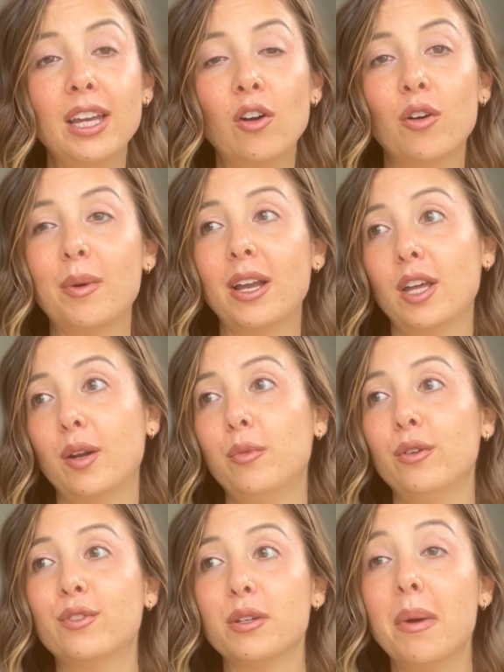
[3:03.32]
Or am I gonna
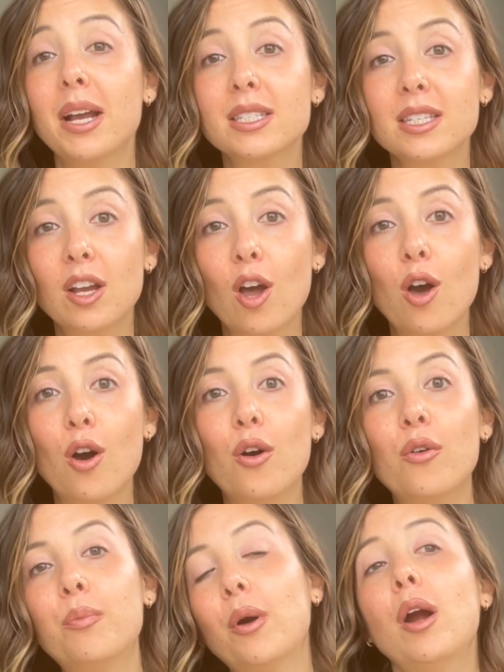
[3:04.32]
move to
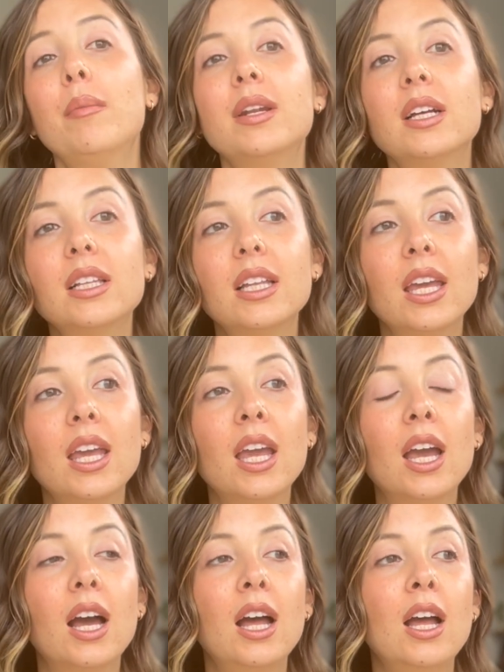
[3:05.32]
Mexico
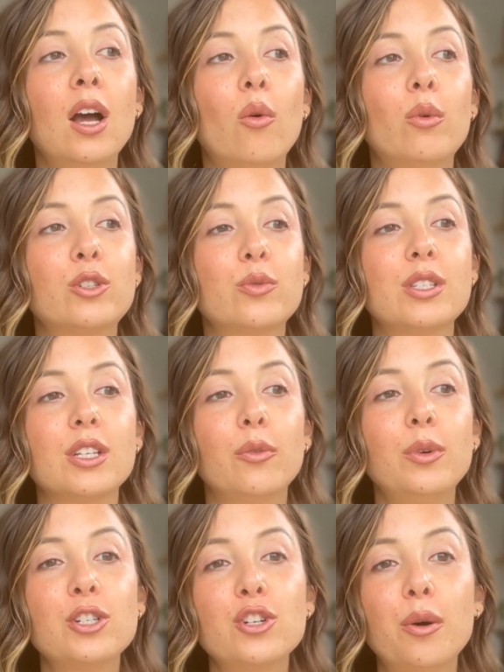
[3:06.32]
permanently, which was the
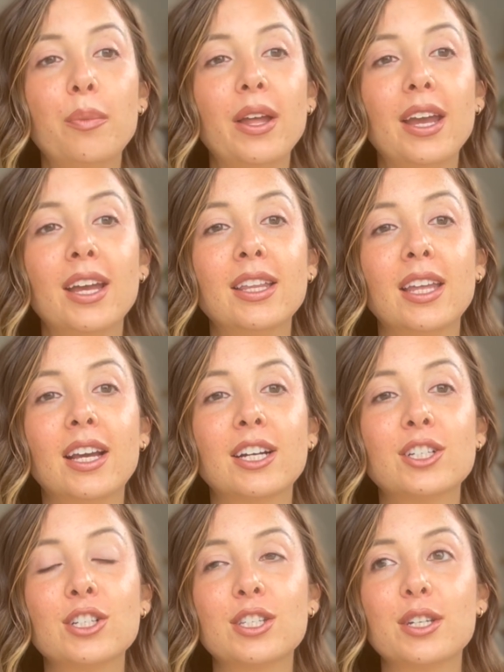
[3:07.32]
original plan?
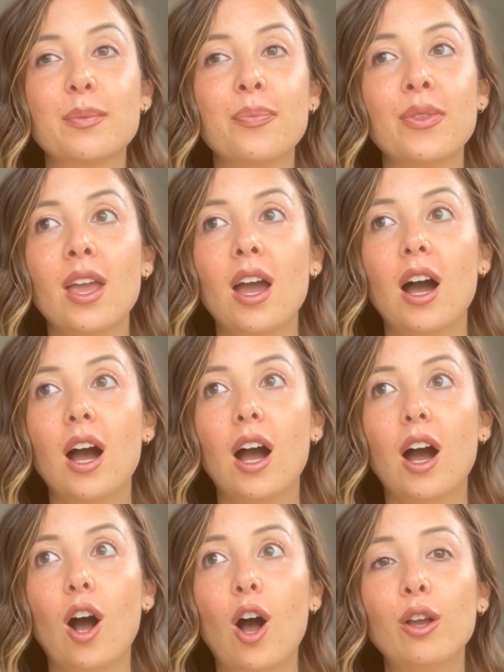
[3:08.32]

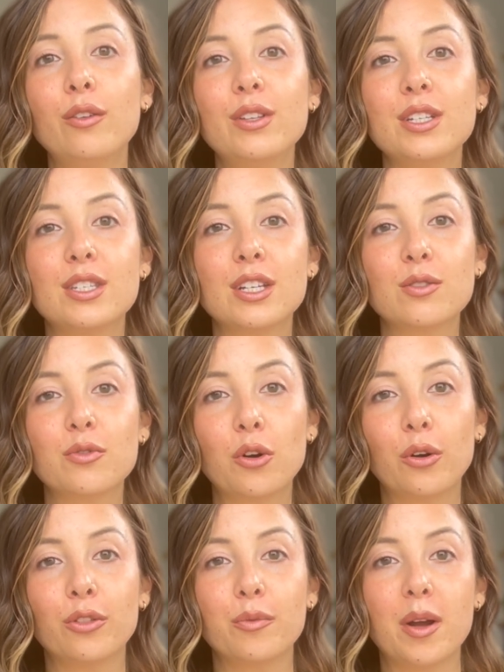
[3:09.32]
All of these things were
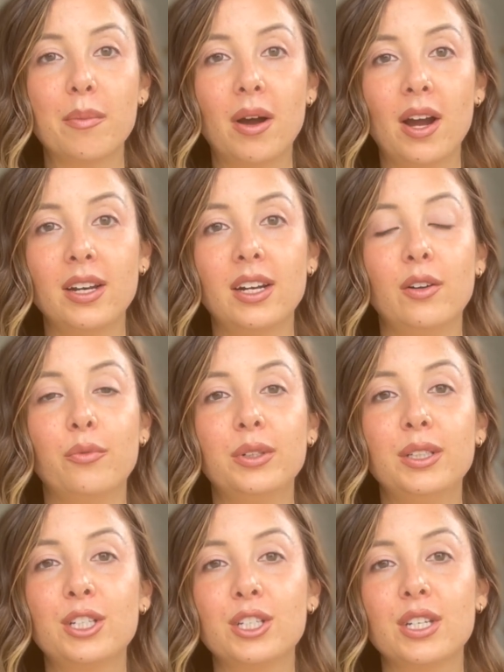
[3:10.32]
going through my mind, and I
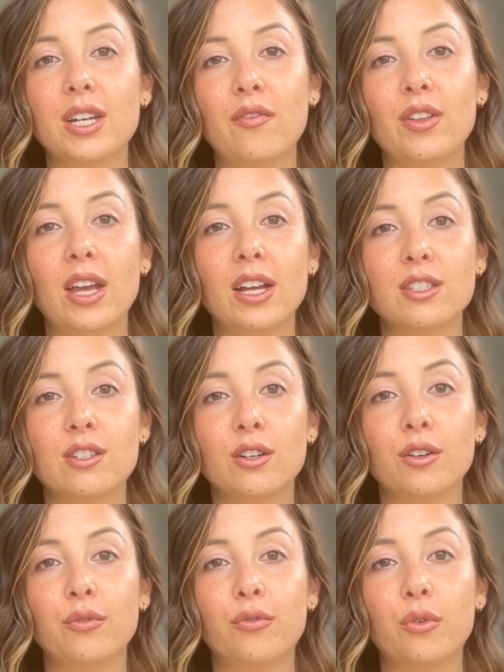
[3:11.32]
really just didn't have the
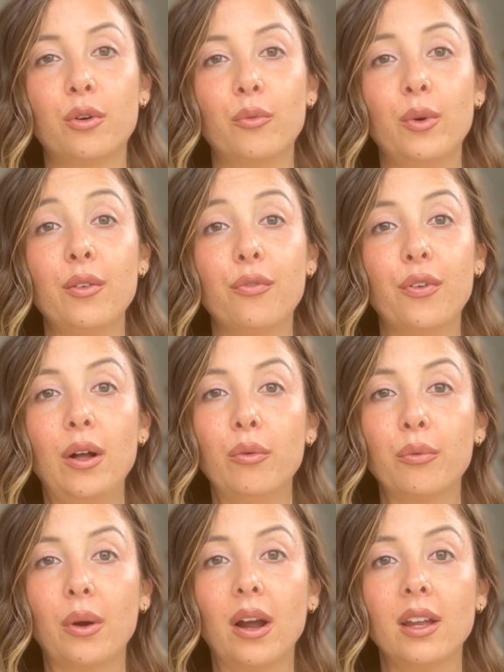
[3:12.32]
answer for what
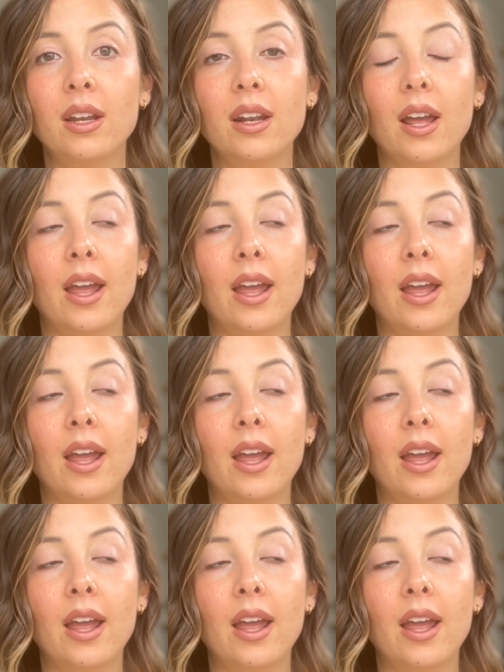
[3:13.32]
felt right.